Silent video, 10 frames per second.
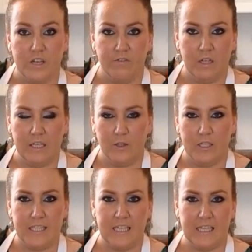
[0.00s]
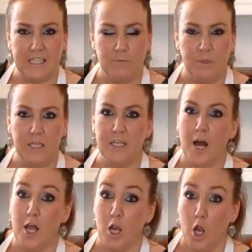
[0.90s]
definitely going to set the speed
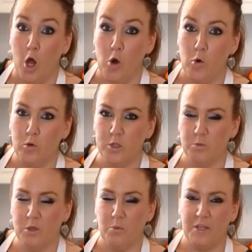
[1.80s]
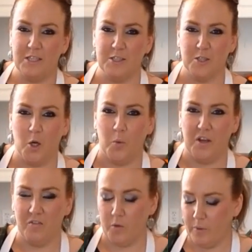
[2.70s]
on low because we don't want this to go
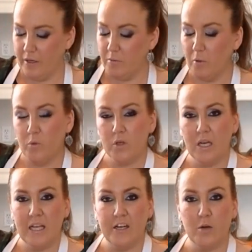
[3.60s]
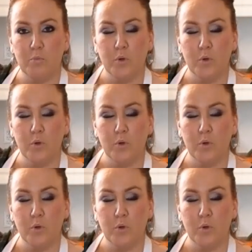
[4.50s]
everywhere, but we're going to let our